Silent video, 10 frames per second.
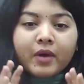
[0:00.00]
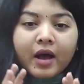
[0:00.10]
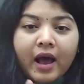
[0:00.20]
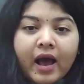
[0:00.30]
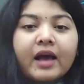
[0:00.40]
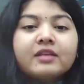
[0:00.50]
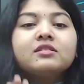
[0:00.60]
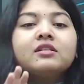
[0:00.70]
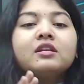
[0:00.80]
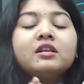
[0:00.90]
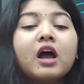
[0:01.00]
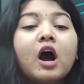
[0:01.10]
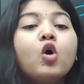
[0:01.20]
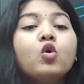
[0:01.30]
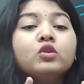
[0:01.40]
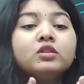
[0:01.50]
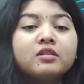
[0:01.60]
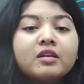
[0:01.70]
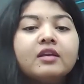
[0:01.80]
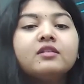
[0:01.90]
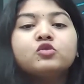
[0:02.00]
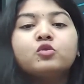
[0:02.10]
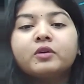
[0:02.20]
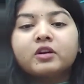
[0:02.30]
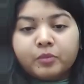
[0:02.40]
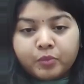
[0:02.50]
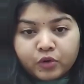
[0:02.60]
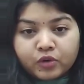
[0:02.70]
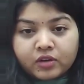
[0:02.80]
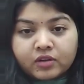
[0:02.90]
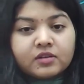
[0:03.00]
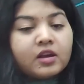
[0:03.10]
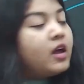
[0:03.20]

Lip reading: has now three supercomputers